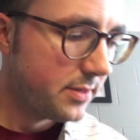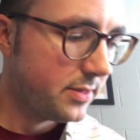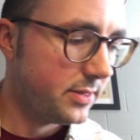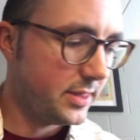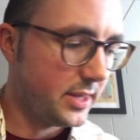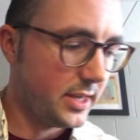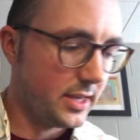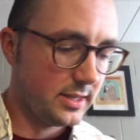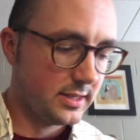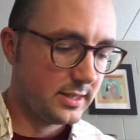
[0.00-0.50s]

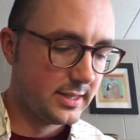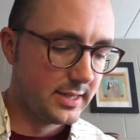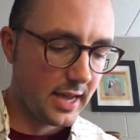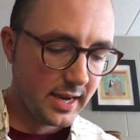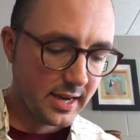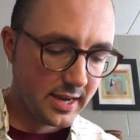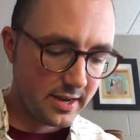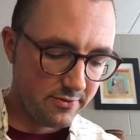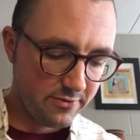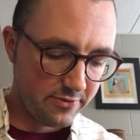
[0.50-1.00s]
The
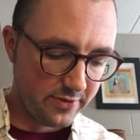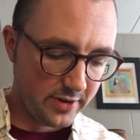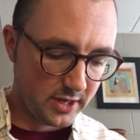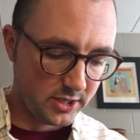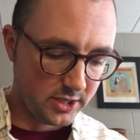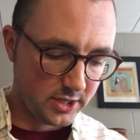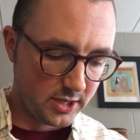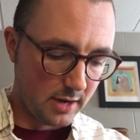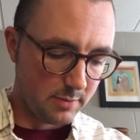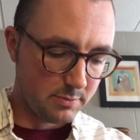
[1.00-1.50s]
second
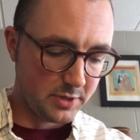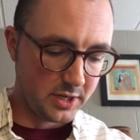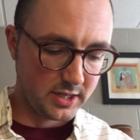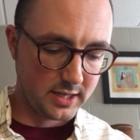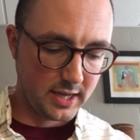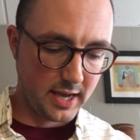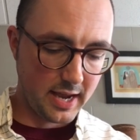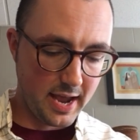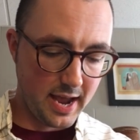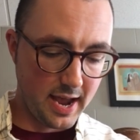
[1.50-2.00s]
finished
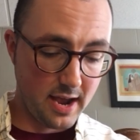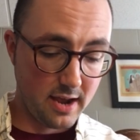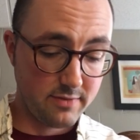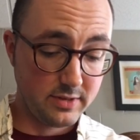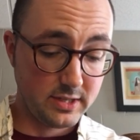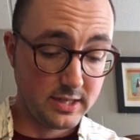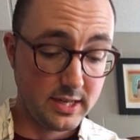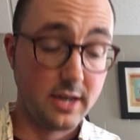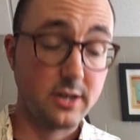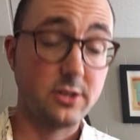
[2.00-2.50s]
object I have
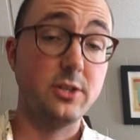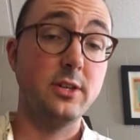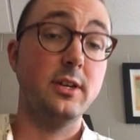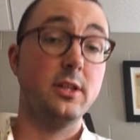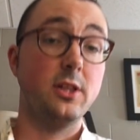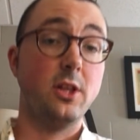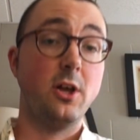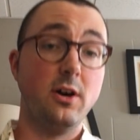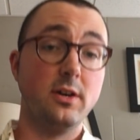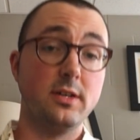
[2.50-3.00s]
is actually
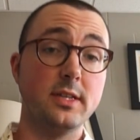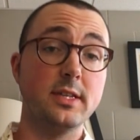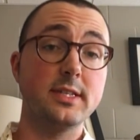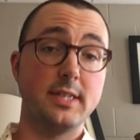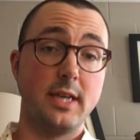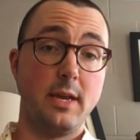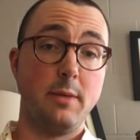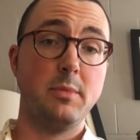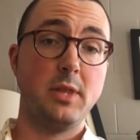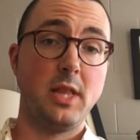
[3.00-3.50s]
along the
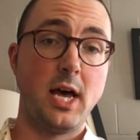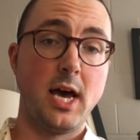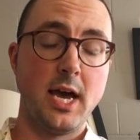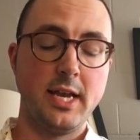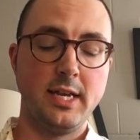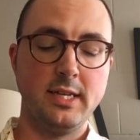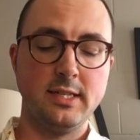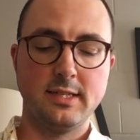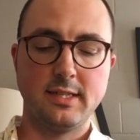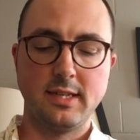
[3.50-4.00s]
same
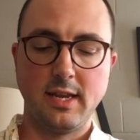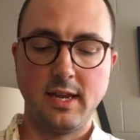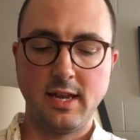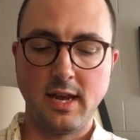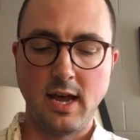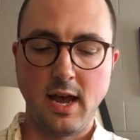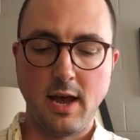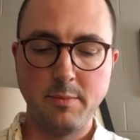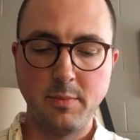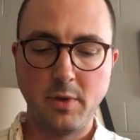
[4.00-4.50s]
lines,
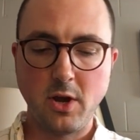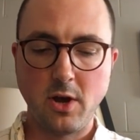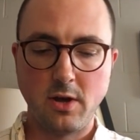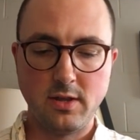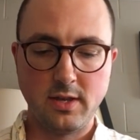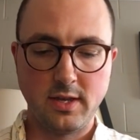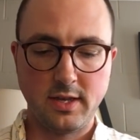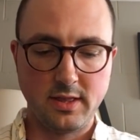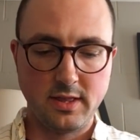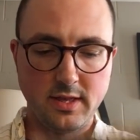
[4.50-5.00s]
and I'm
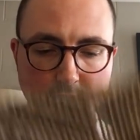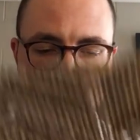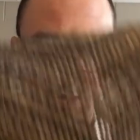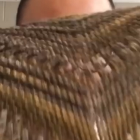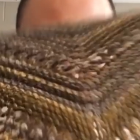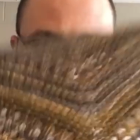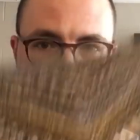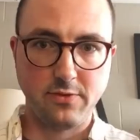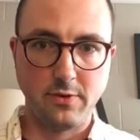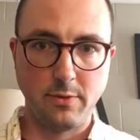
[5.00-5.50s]
calling
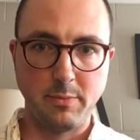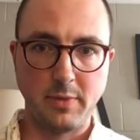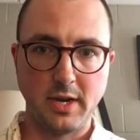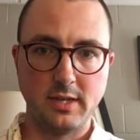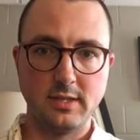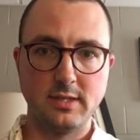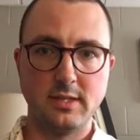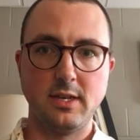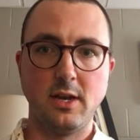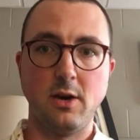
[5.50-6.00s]
this for
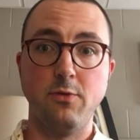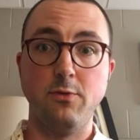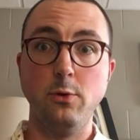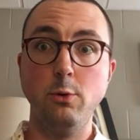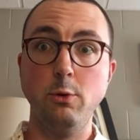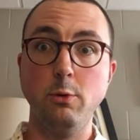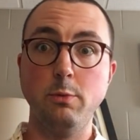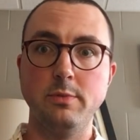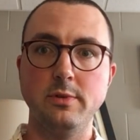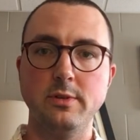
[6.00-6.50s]
myself.
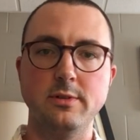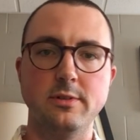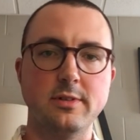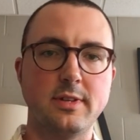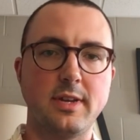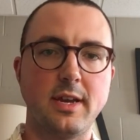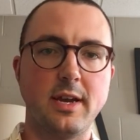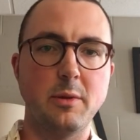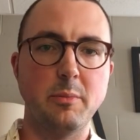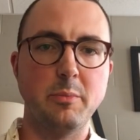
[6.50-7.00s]
Ooh, you
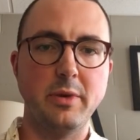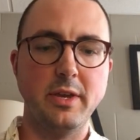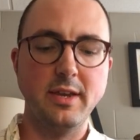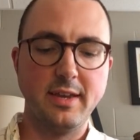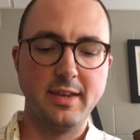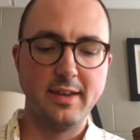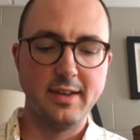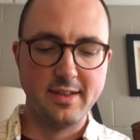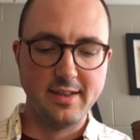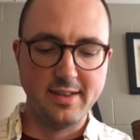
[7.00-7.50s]
just got a
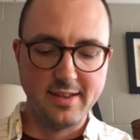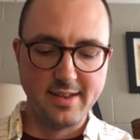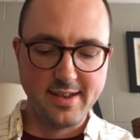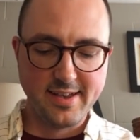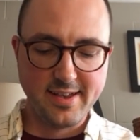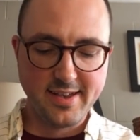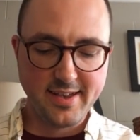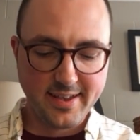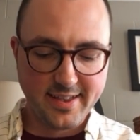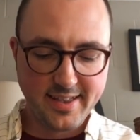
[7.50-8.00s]
peek.
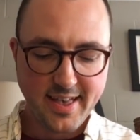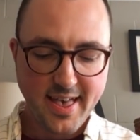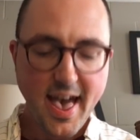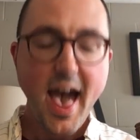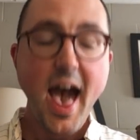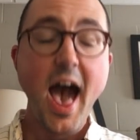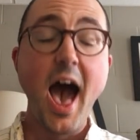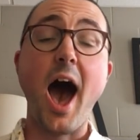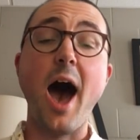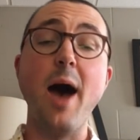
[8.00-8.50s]

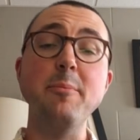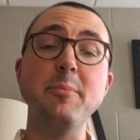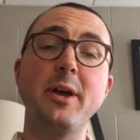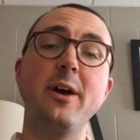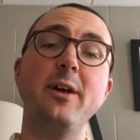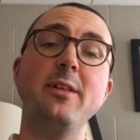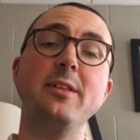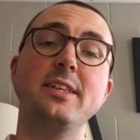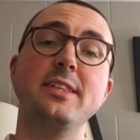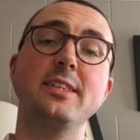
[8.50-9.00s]
I'm
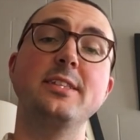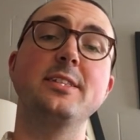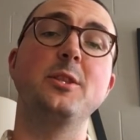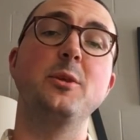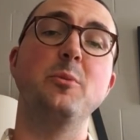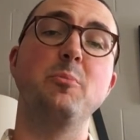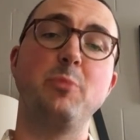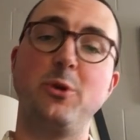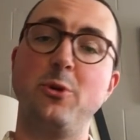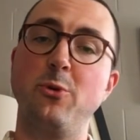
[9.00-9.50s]
calling this
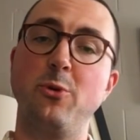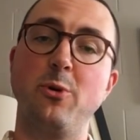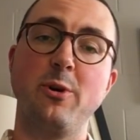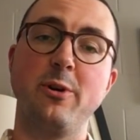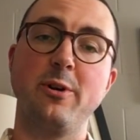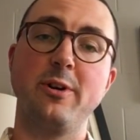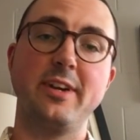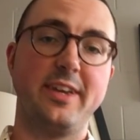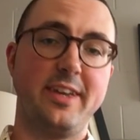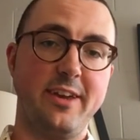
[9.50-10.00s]
the
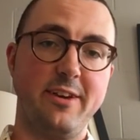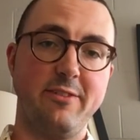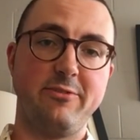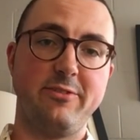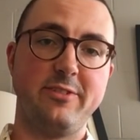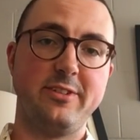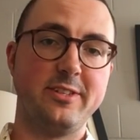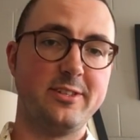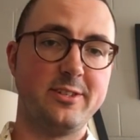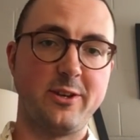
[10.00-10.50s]
Pure
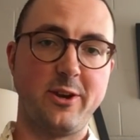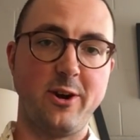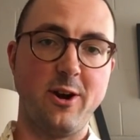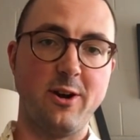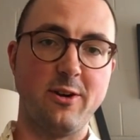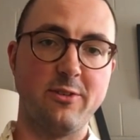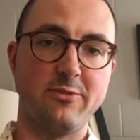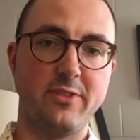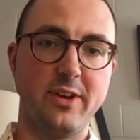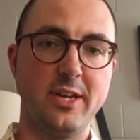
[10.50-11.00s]
Gift
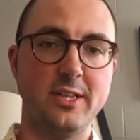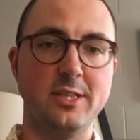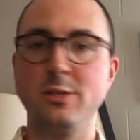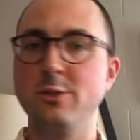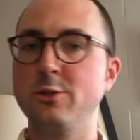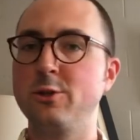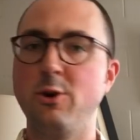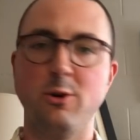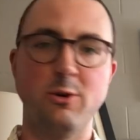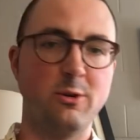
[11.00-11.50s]
Scarf and the
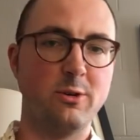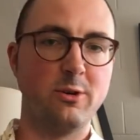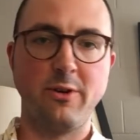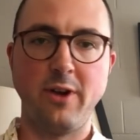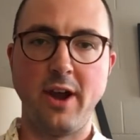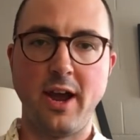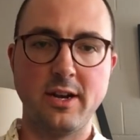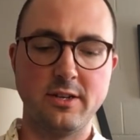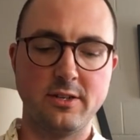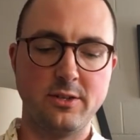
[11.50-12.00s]
Total
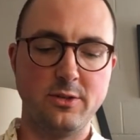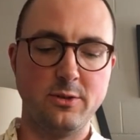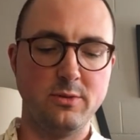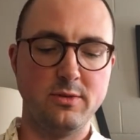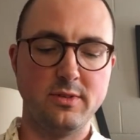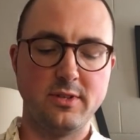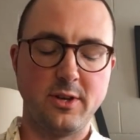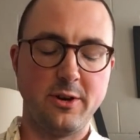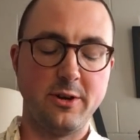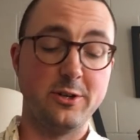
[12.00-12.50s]

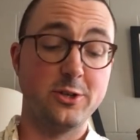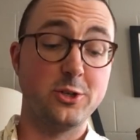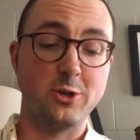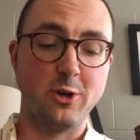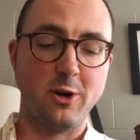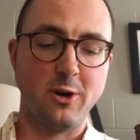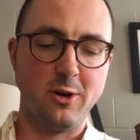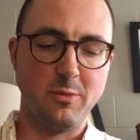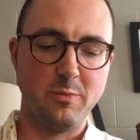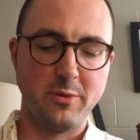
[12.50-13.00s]
Gratitude,
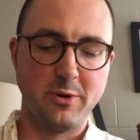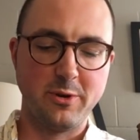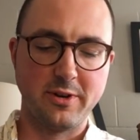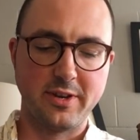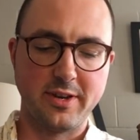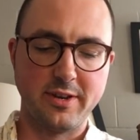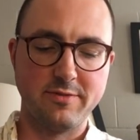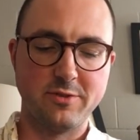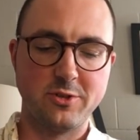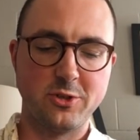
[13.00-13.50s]
Shawl, Pure
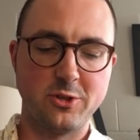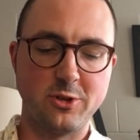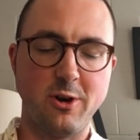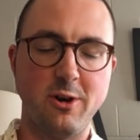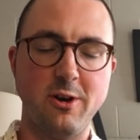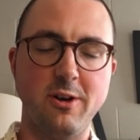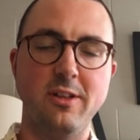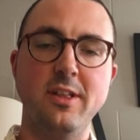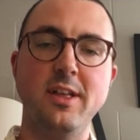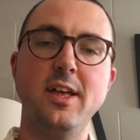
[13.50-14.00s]
Gift
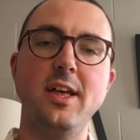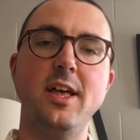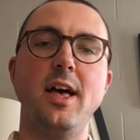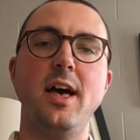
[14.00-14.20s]
Shawl,